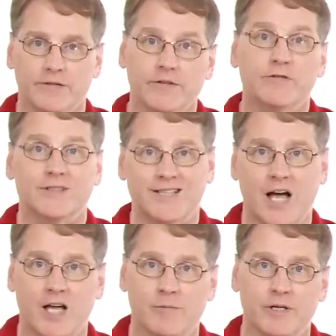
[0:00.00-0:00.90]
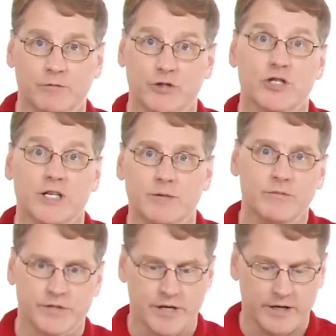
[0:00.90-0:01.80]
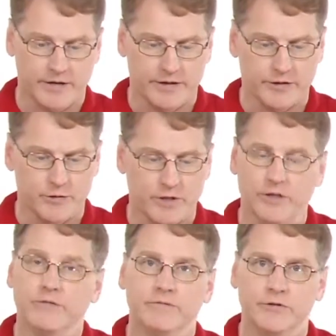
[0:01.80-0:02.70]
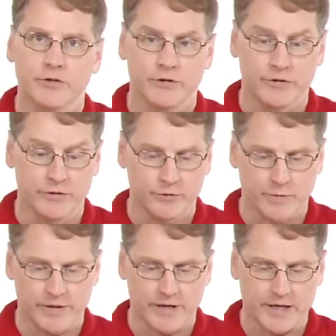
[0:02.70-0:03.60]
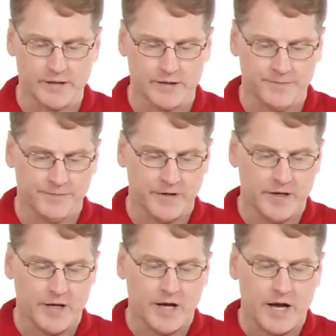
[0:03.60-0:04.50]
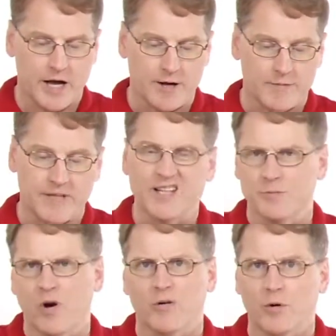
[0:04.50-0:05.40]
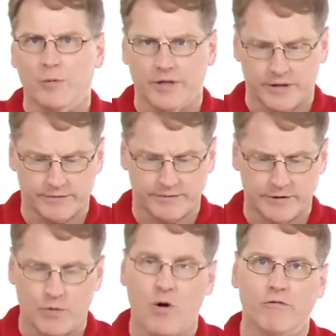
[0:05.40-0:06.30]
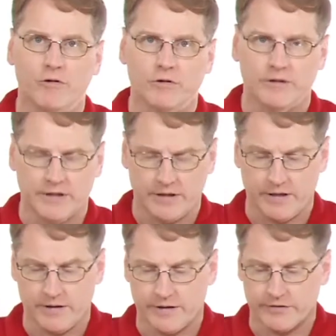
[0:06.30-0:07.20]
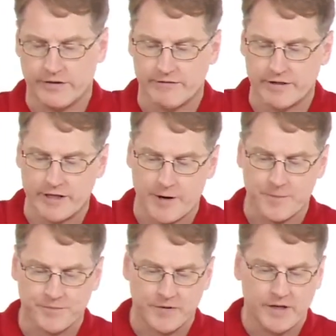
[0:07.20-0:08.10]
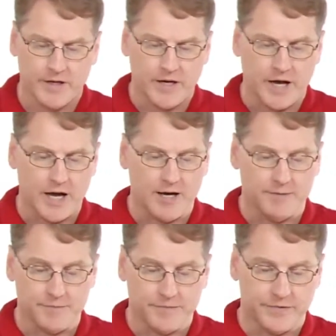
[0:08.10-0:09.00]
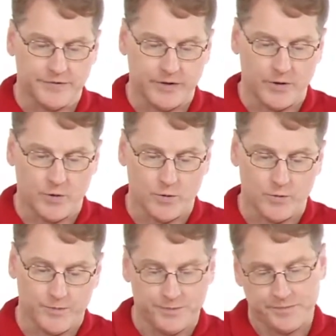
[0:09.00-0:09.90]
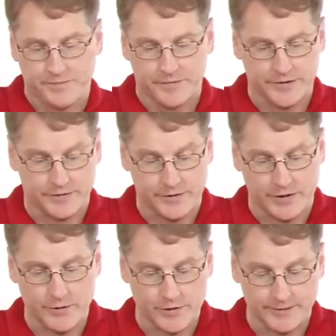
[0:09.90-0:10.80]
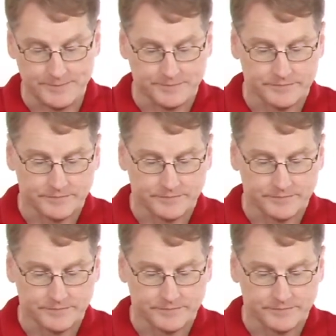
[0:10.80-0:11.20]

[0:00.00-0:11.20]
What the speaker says: of different timing regimes that you can use with this. And that's part of what we're going to go over in this video. So to use it,